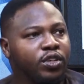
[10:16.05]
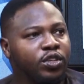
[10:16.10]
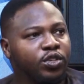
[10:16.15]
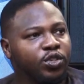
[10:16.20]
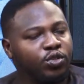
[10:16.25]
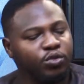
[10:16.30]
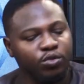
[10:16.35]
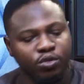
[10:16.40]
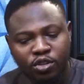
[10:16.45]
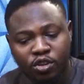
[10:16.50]

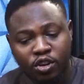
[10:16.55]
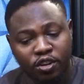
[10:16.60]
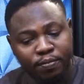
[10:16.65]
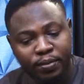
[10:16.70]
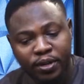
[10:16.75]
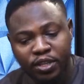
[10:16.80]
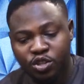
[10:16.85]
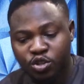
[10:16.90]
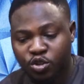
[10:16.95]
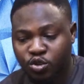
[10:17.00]
So
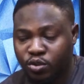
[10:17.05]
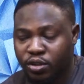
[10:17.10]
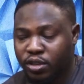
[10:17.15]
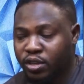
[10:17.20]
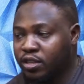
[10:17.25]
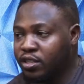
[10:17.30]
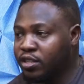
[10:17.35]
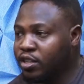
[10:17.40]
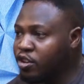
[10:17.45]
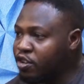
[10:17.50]
government, the truth
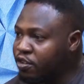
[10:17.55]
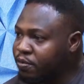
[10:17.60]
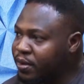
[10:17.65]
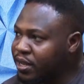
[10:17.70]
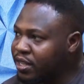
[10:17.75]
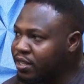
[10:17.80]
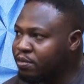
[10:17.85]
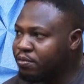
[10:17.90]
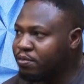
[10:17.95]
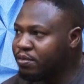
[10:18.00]
is, the
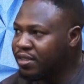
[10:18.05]
government